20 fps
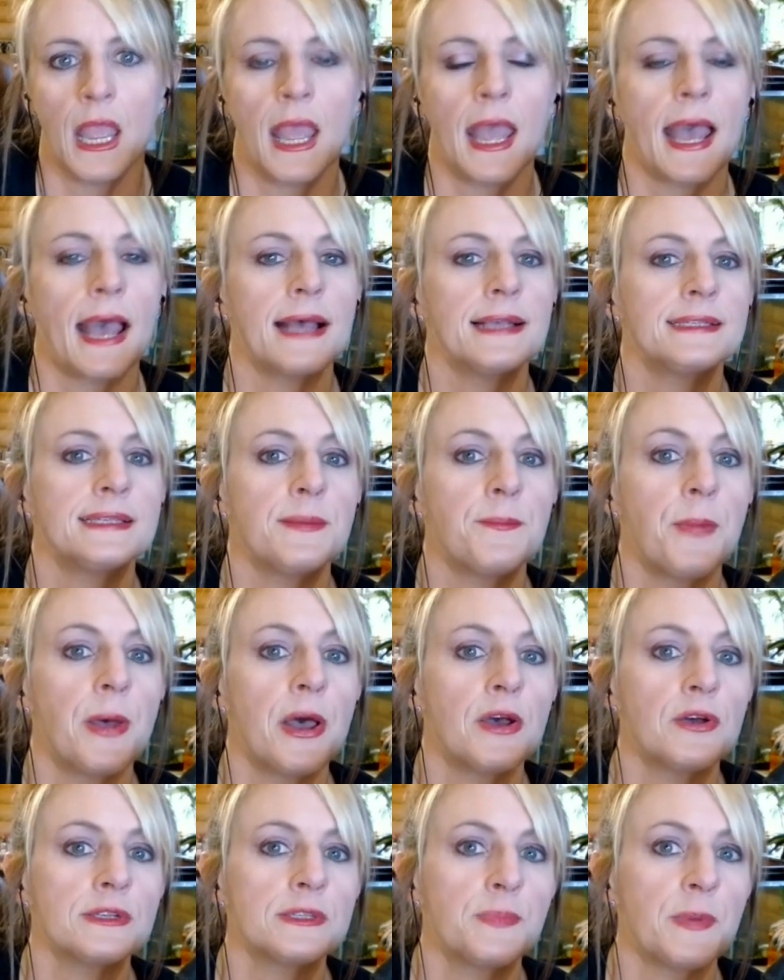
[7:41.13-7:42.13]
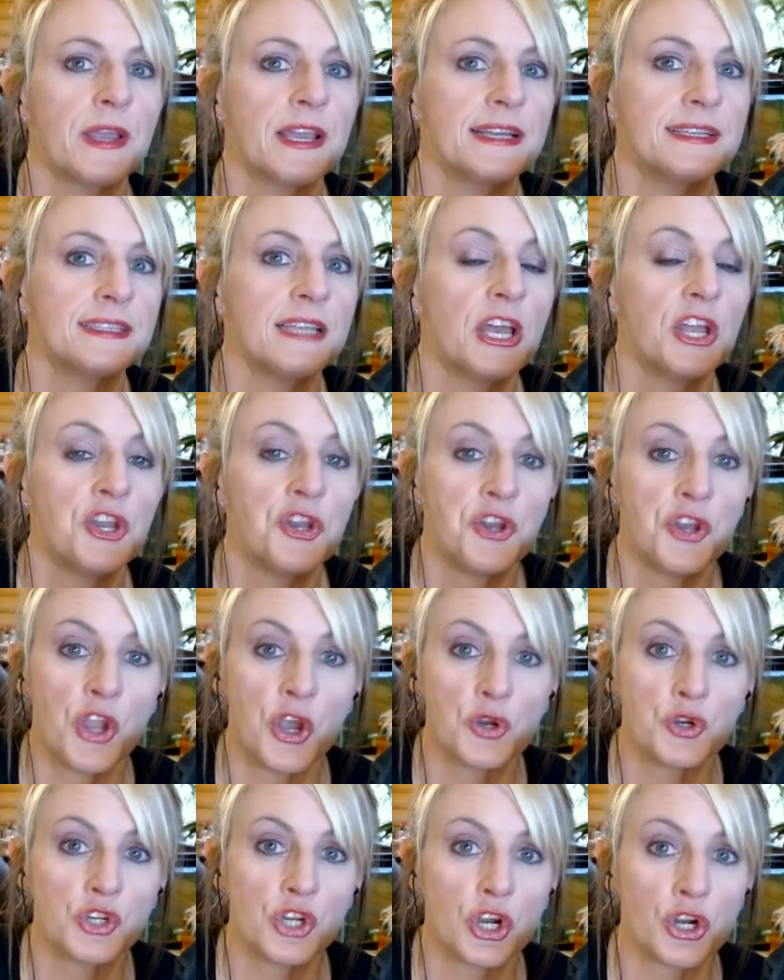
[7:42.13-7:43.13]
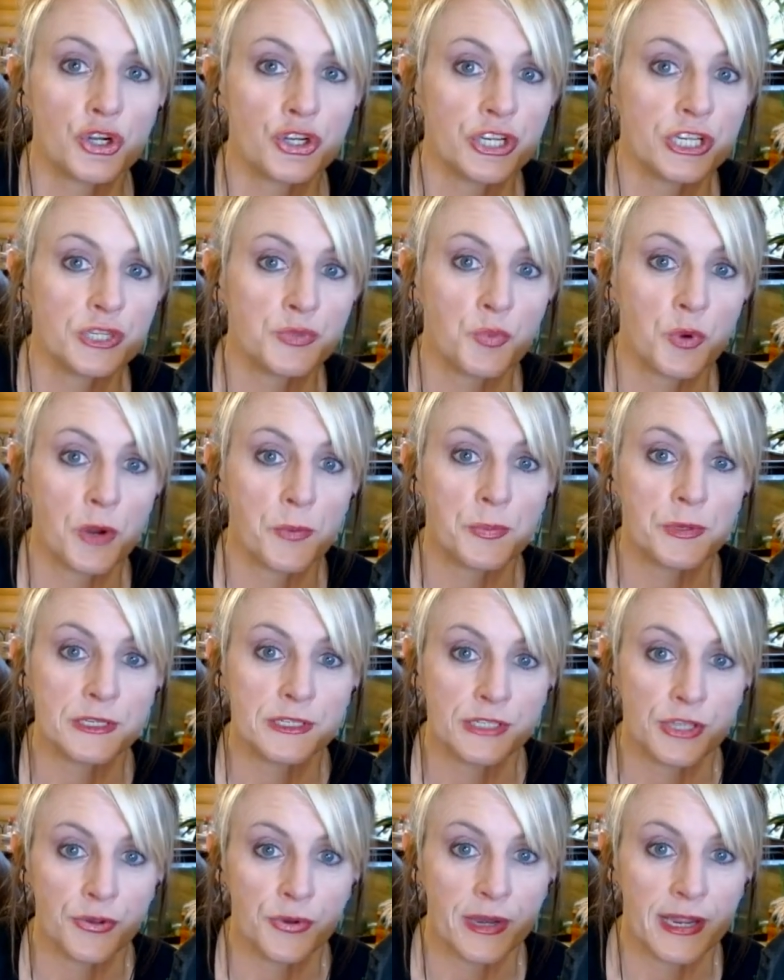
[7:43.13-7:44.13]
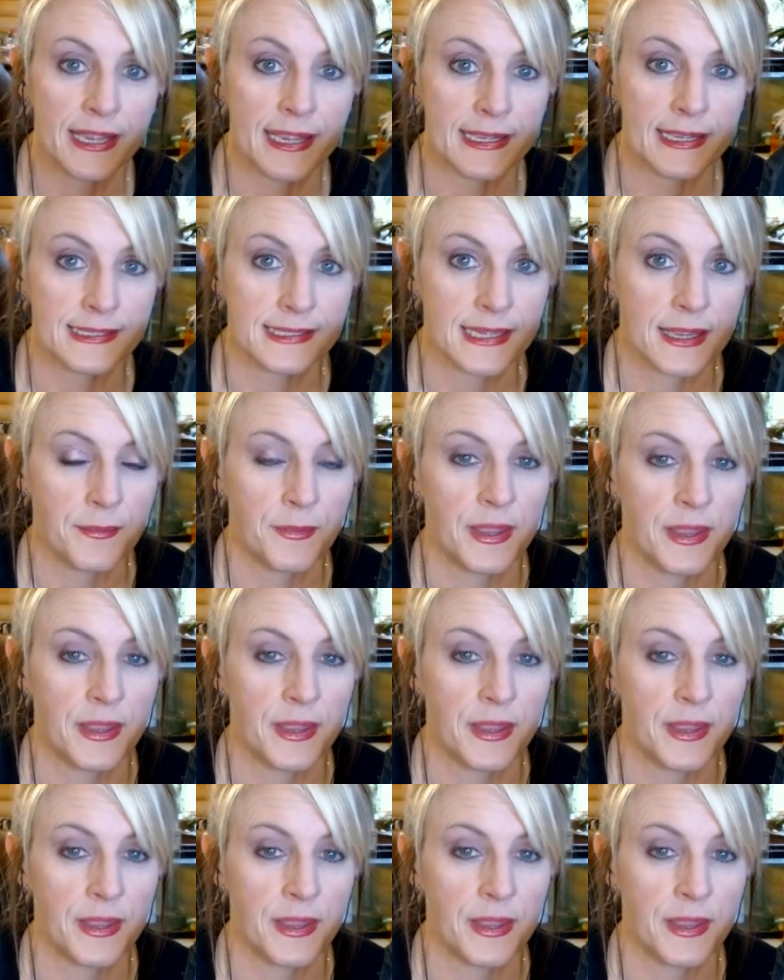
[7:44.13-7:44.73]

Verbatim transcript: I suppose because no charges were pursued against him,